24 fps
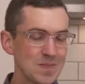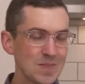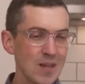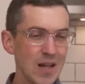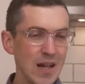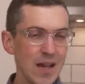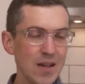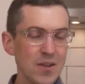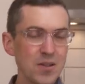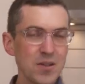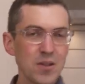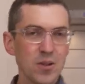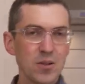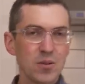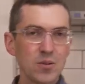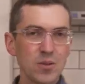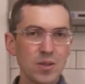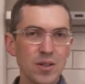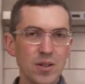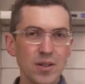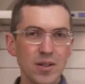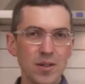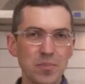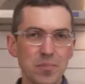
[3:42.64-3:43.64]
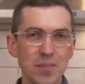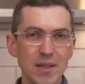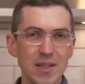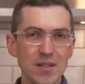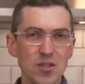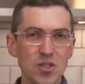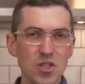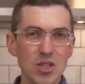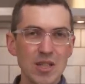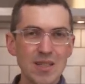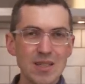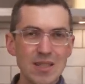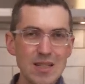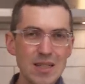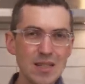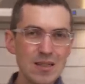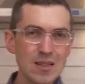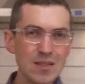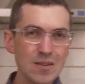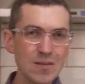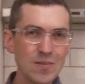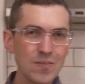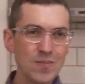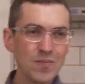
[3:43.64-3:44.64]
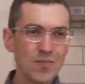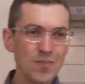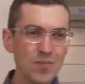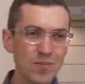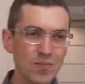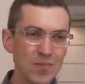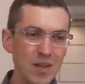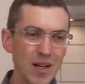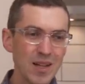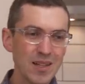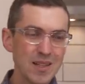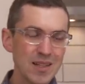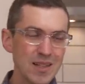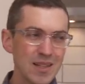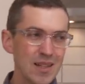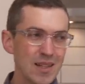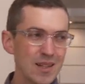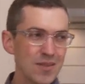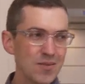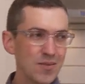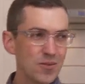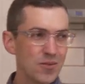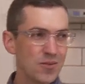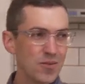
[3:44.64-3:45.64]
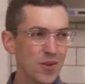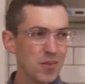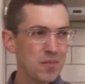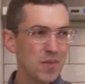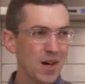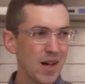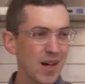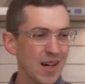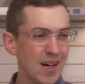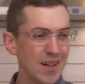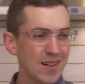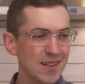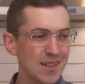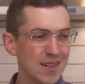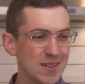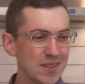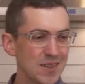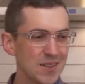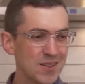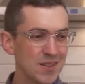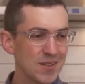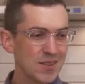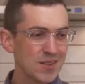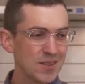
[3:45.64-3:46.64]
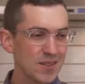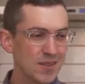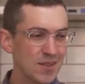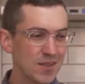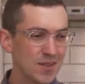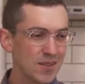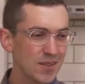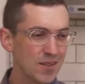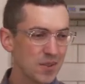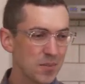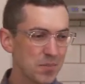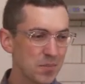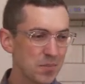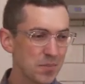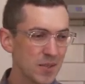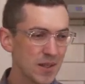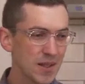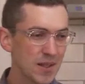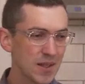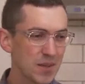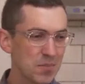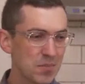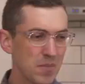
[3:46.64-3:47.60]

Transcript: I don't know, could it be Chintan Pandya from Atta? Could it be